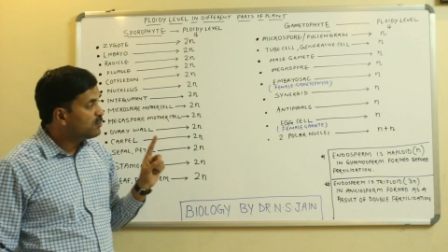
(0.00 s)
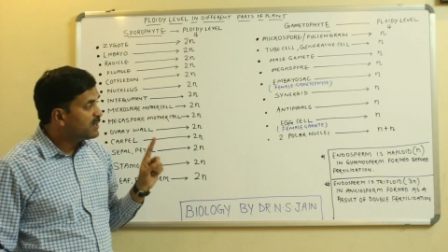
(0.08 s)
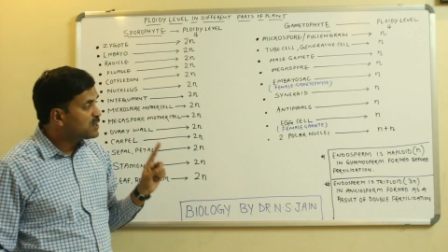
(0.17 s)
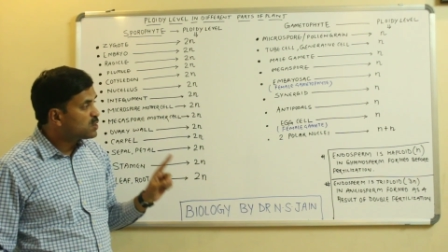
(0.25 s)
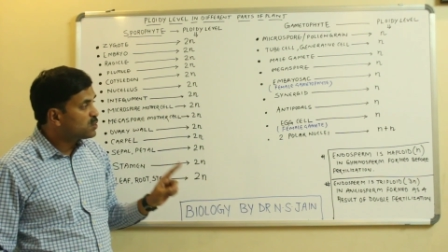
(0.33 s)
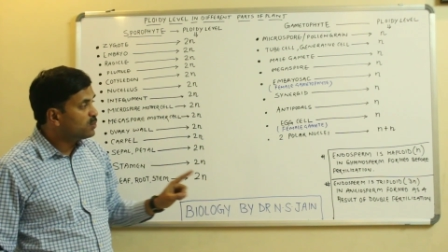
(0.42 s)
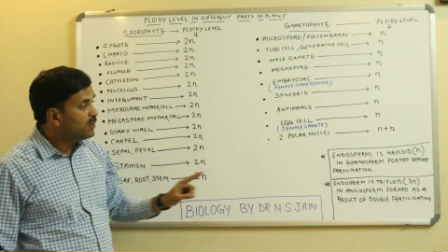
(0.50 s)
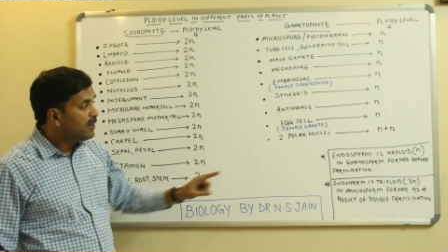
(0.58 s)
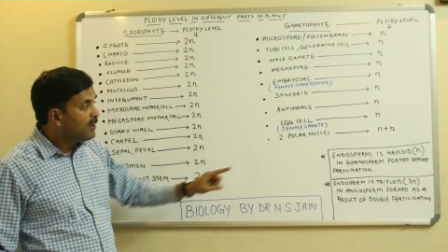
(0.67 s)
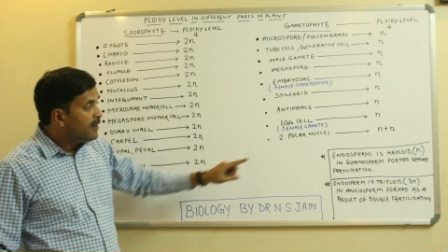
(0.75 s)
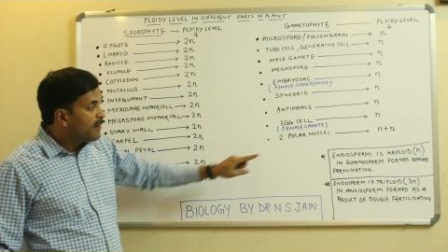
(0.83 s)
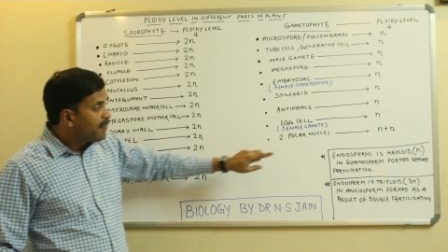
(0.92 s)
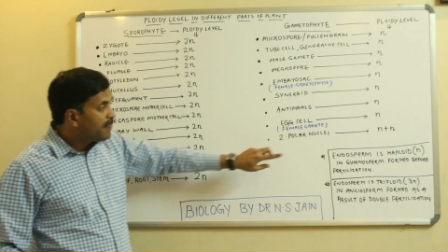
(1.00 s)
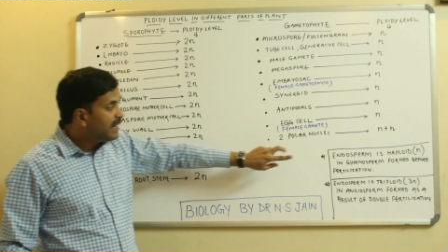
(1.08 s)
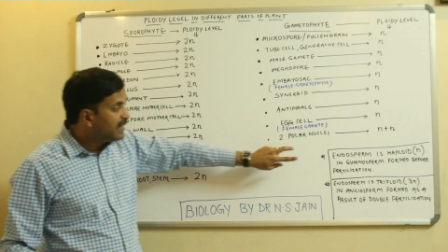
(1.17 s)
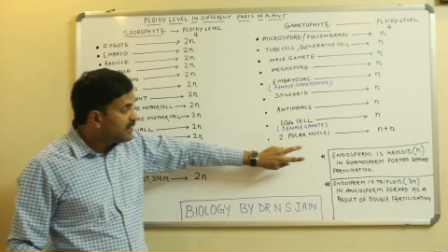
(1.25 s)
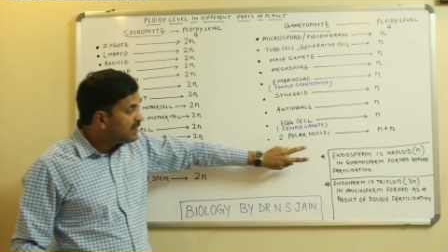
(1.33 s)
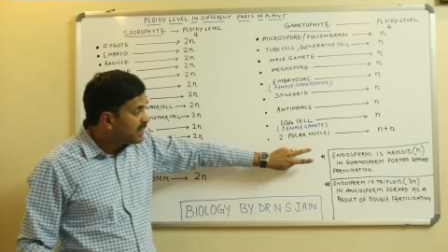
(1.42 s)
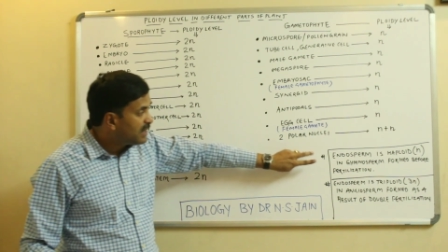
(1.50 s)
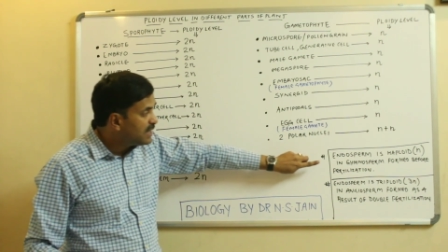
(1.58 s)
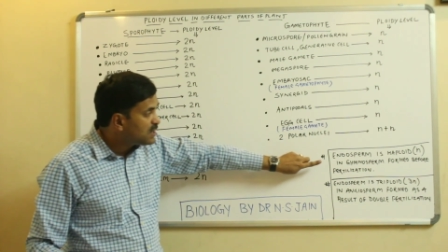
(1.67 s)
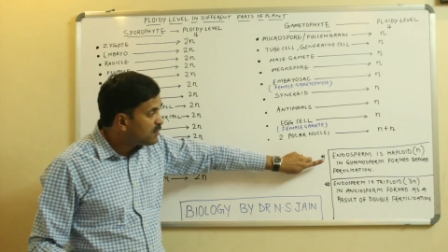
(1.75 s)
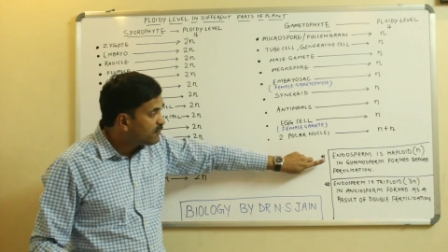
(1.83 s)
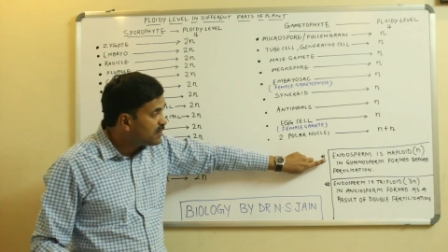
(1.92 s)
you must know, that in the
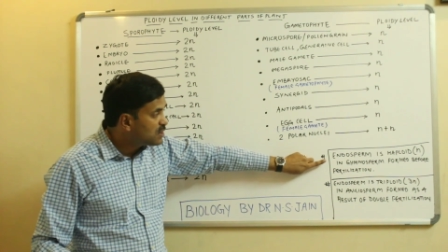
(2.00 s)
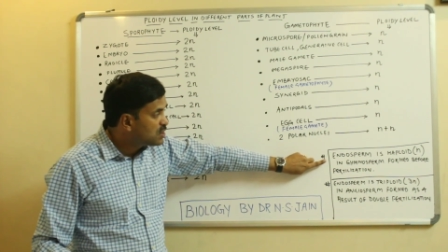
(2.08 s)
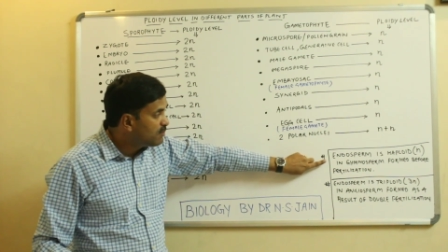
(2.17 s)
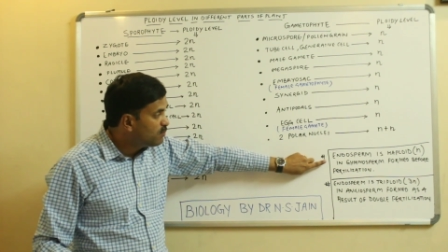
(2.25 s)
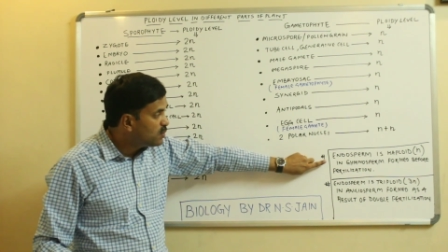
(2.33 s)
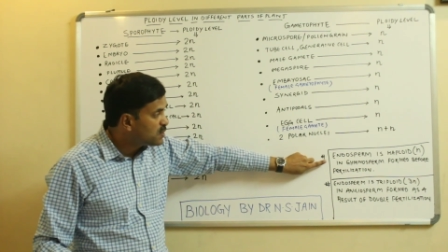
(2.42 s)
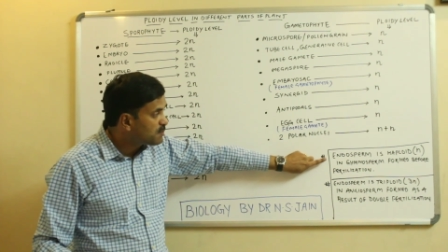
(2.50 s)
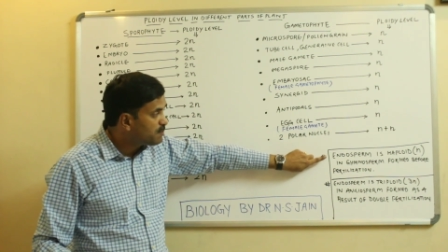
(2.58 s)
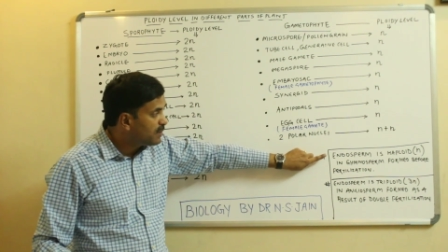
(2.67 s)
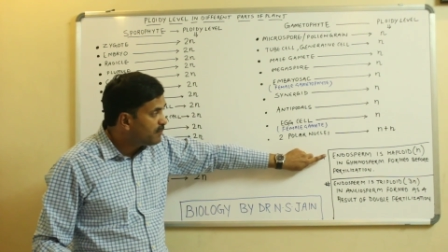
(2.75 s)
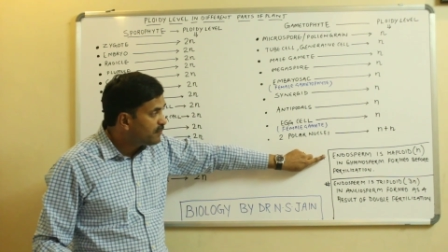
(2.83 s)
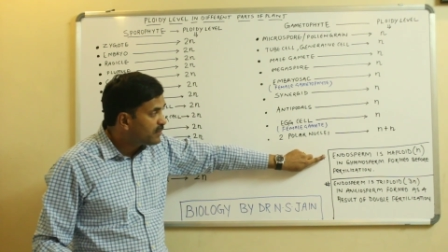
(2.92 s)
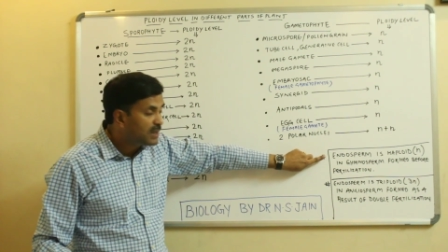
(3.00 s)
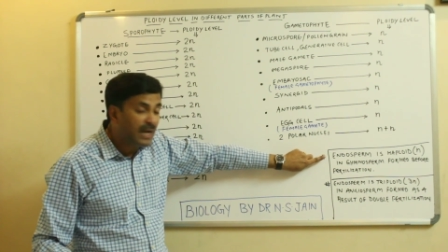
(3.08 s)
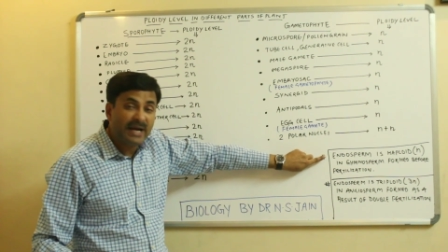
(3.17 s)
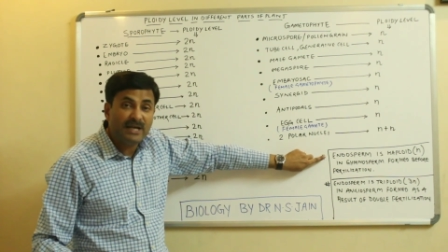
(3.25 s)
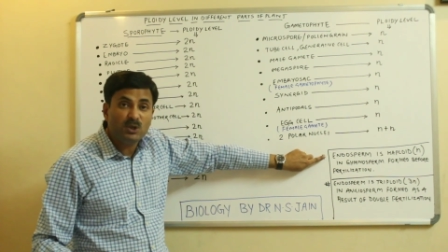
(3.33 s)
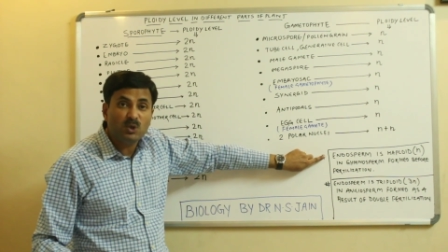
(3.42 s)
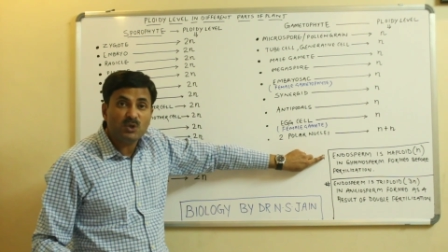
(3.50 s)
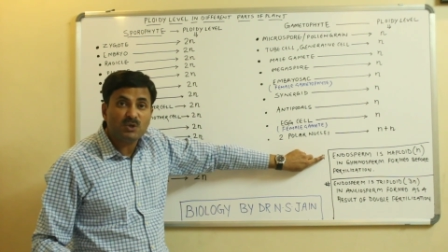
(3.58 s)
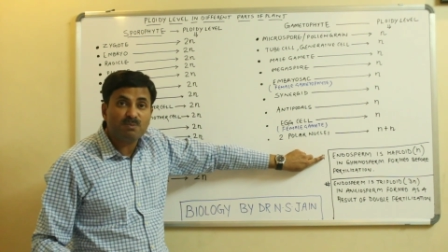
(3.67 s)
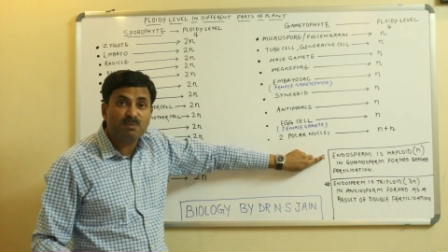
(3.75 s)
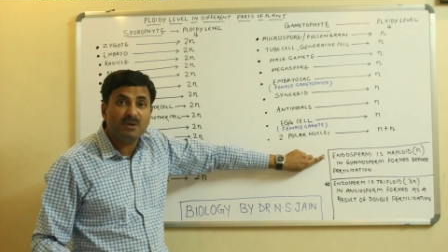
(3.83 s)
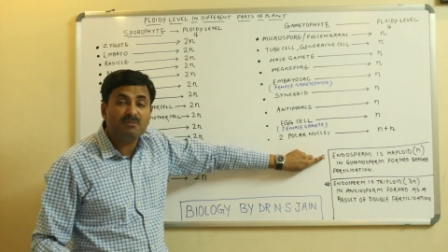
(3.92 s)
case of the gymnosperm, the
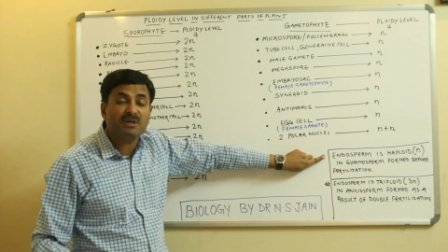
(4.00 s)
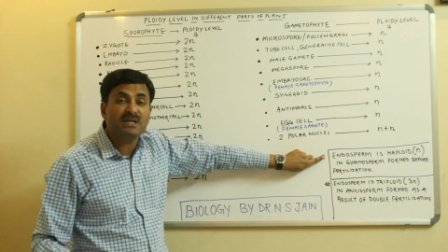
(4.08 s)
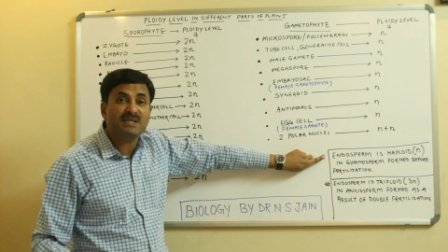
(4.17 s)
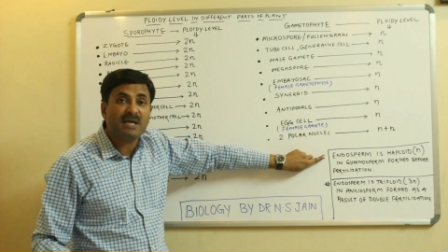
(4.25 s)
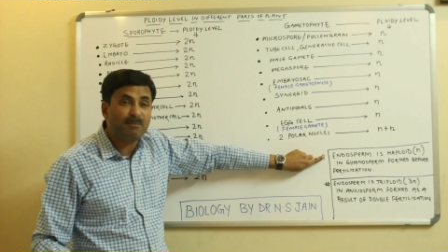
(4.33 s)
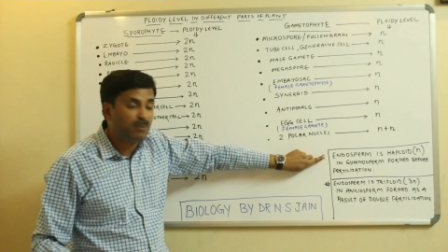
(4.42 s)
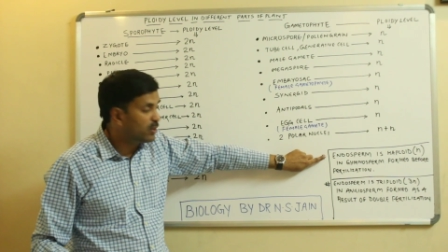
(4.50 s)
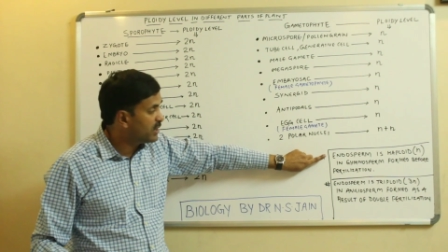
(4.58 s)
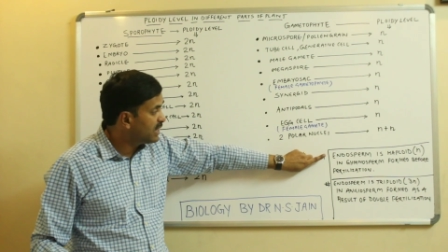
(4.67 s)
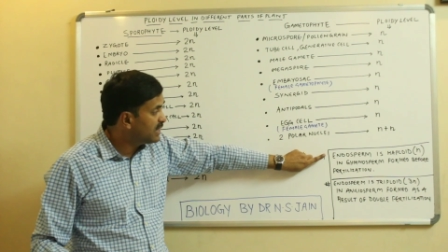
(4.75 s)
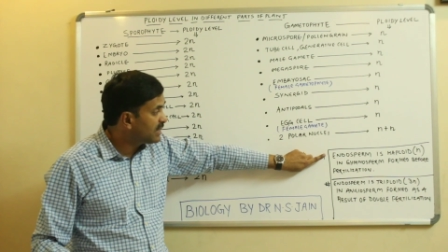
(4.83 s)
endosperm is haploid.